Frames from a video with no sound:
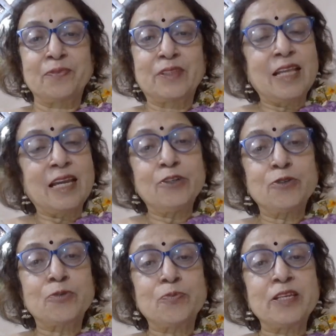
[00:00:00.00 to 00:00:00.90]
Then you
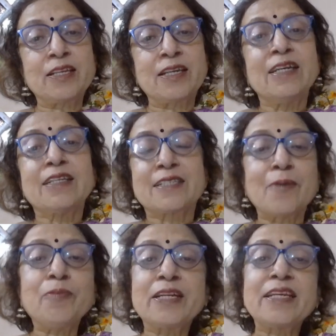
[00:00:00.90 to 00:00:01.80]
speak,
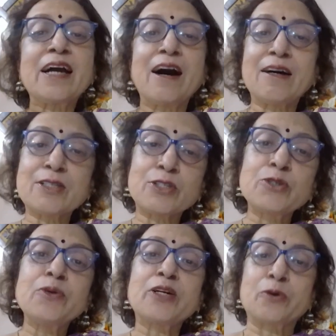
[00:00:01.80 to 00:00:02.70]
somebody asks
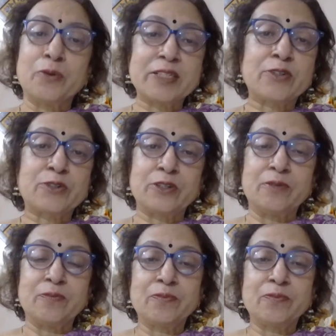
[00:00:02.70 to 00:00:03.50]
you a question.